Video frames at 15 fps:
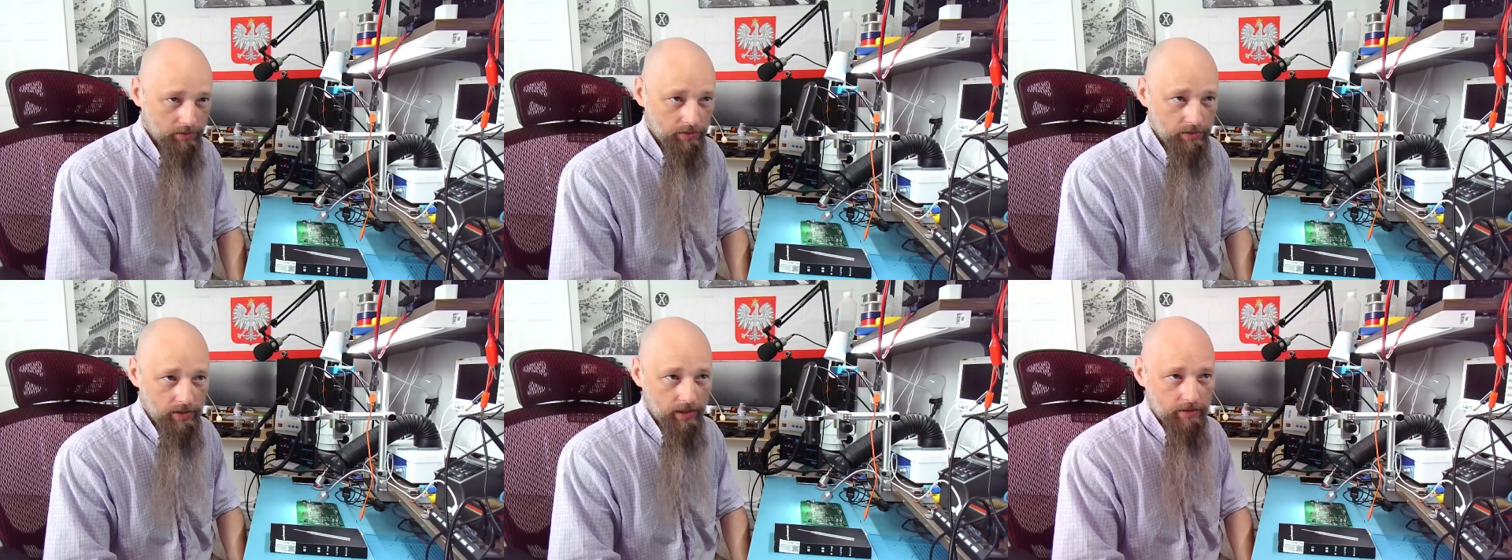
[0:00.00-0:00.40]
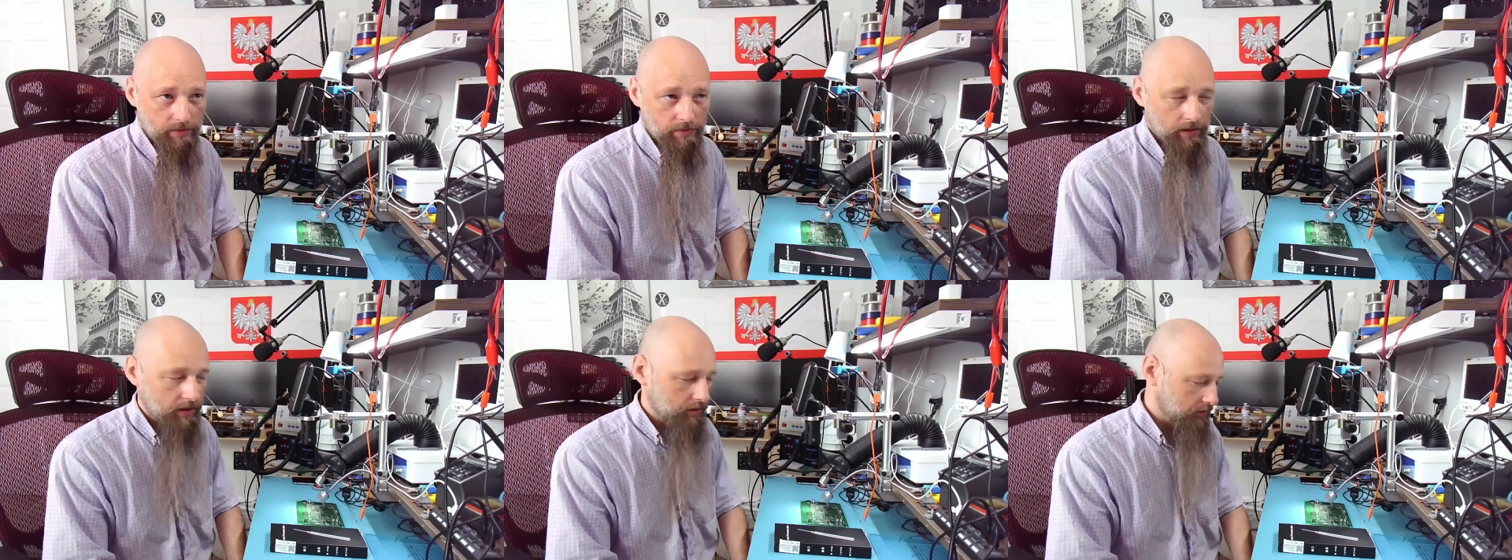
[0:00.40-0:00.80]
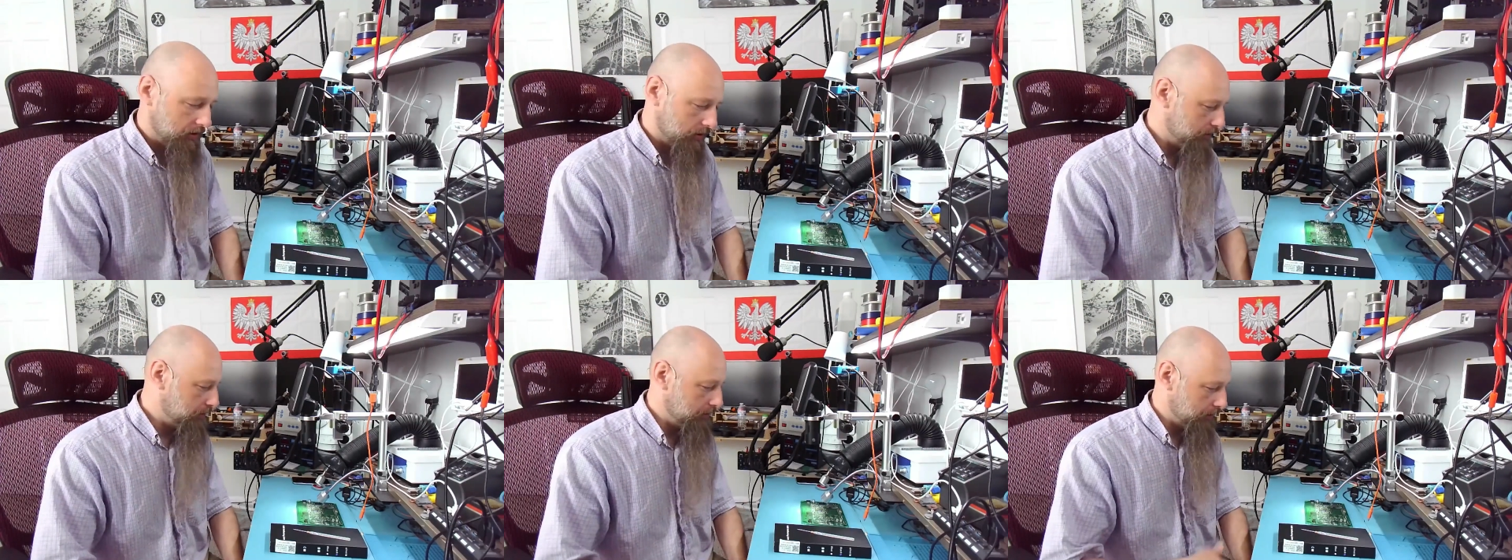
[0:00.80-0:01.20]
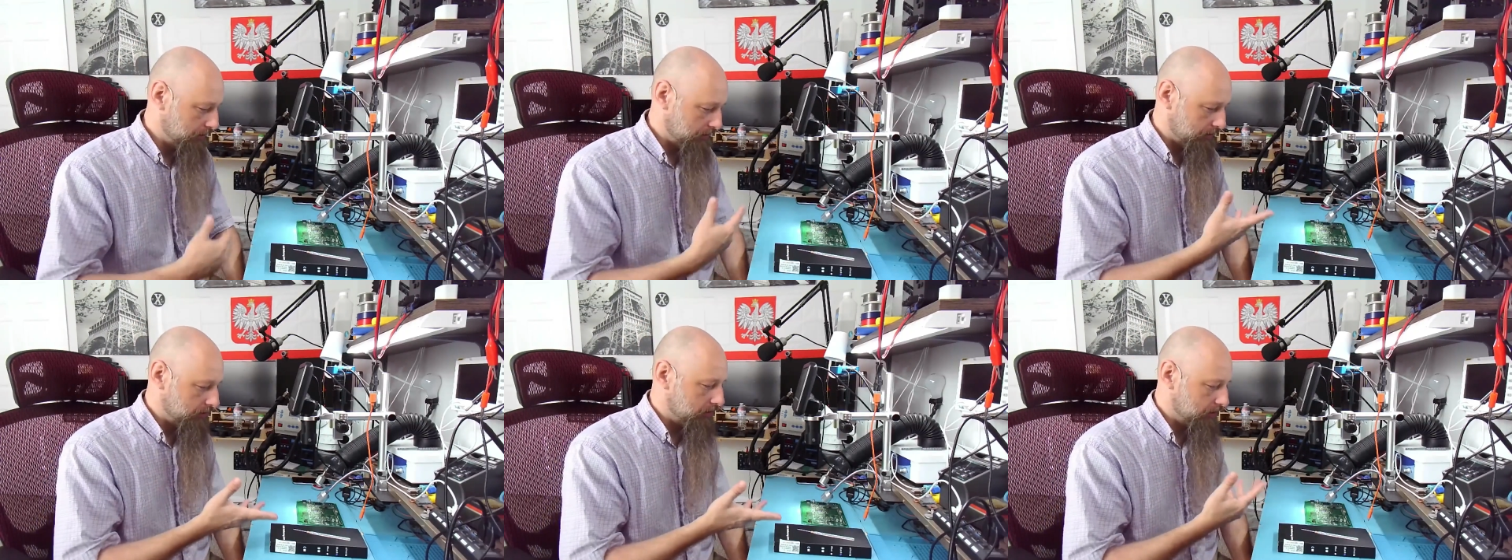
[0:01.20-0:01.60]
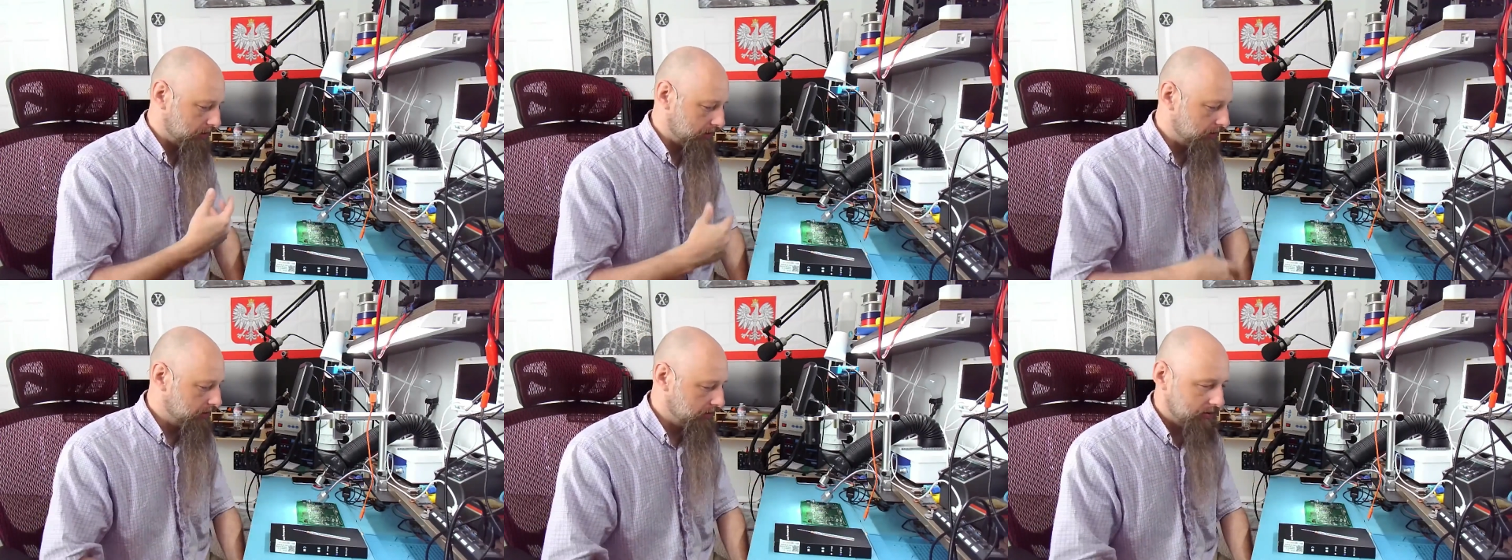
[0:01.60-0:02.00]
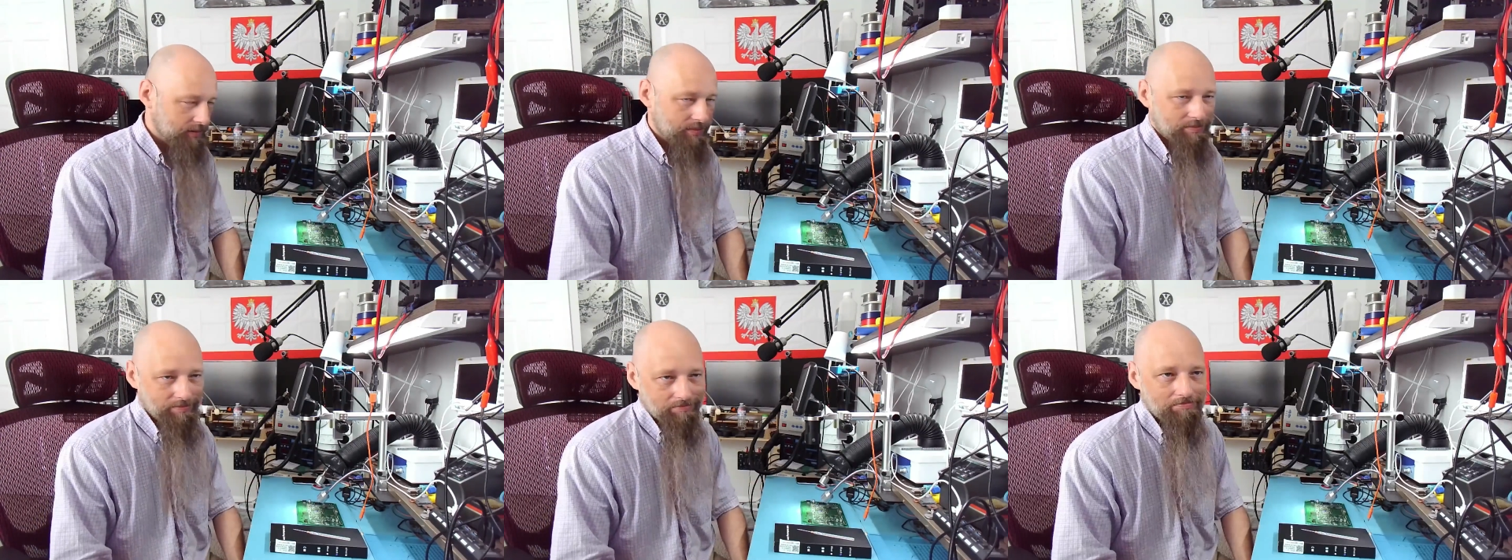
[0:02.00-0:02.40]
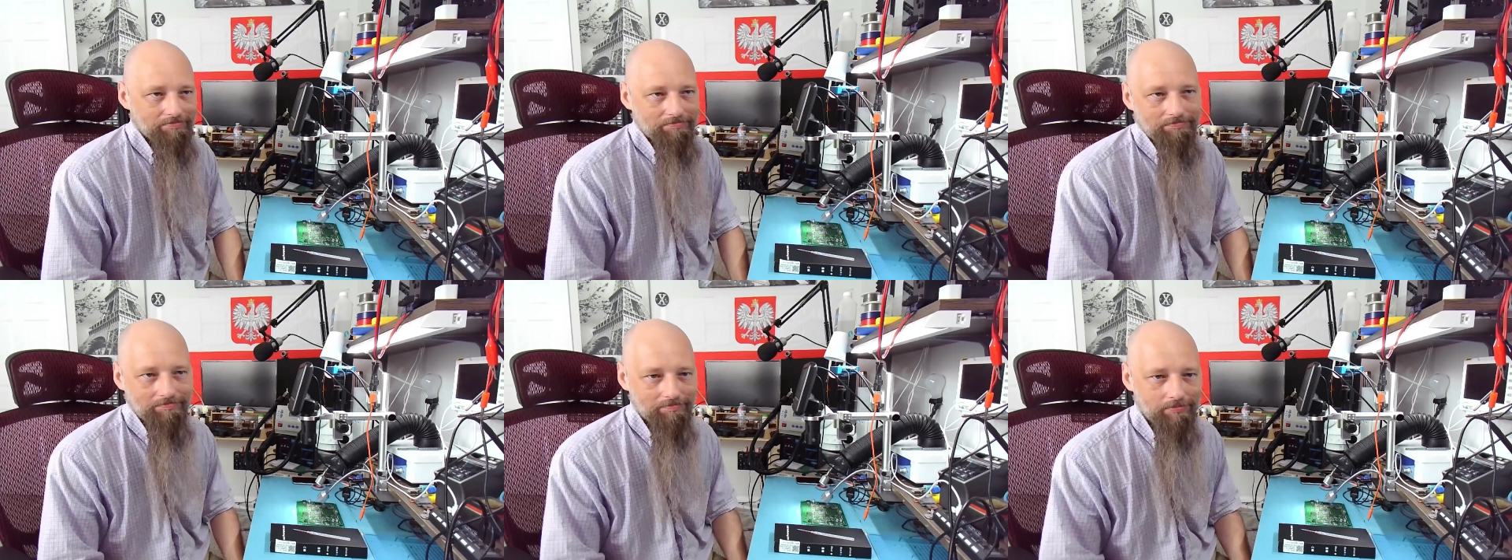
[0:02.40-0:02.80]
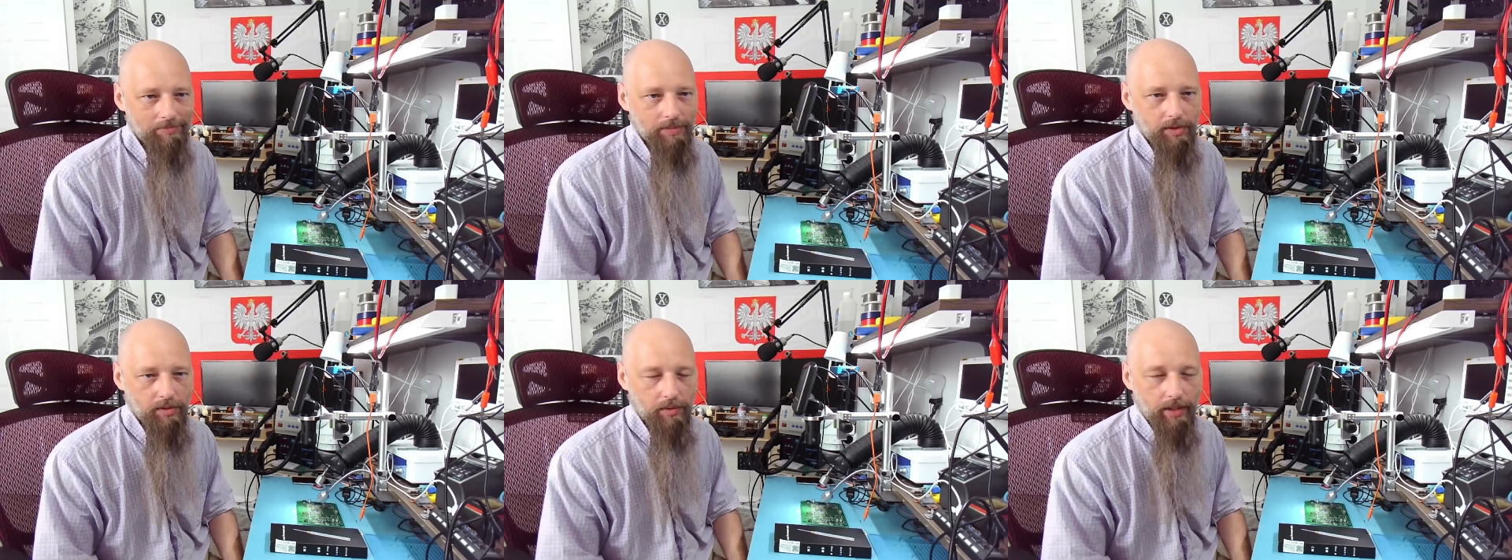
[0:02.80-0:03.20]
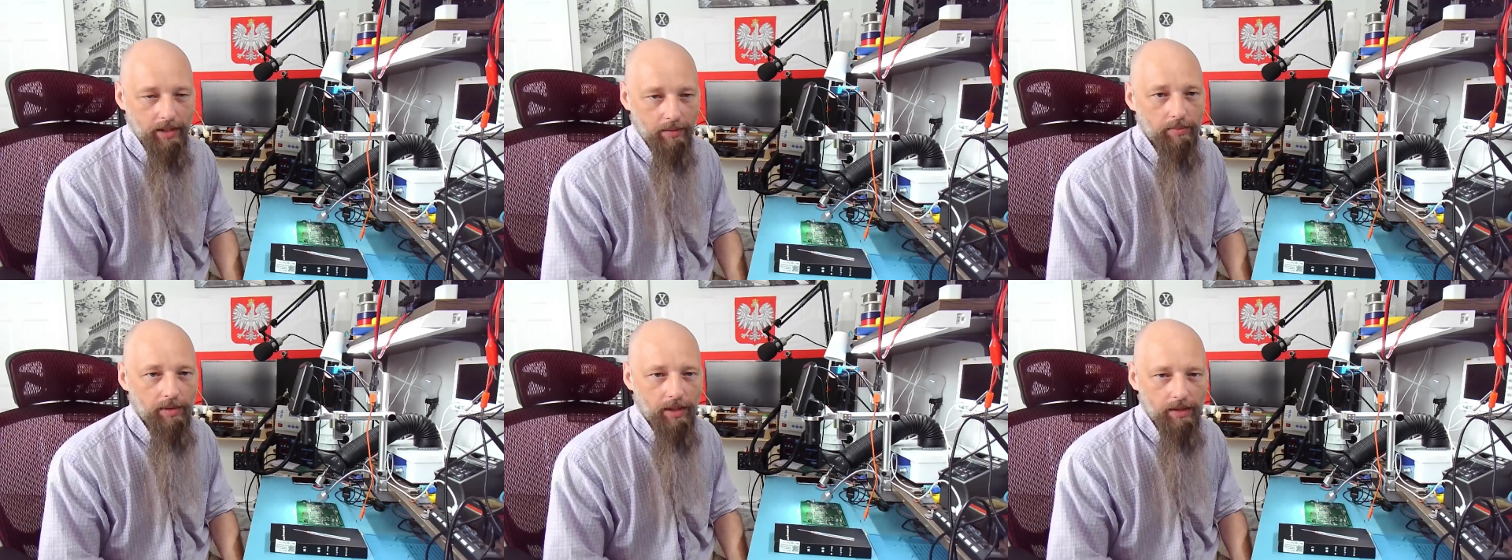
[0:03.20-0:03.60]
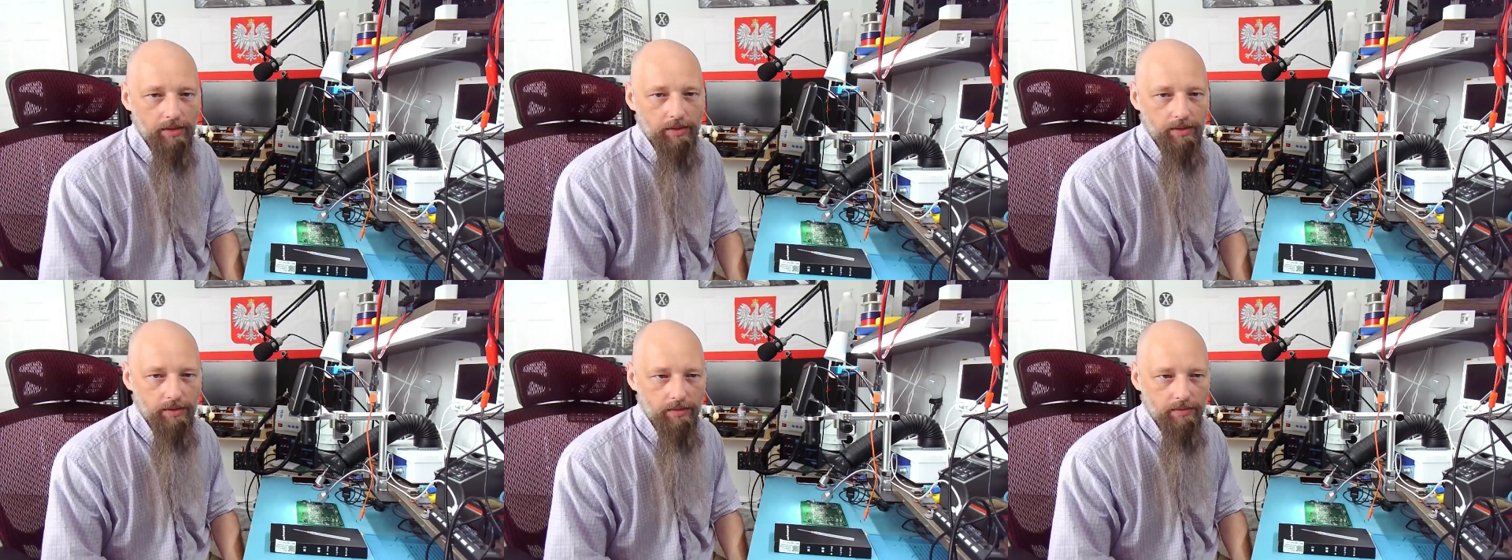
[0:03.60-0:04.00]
to satisfy your curiosity, it's okay price.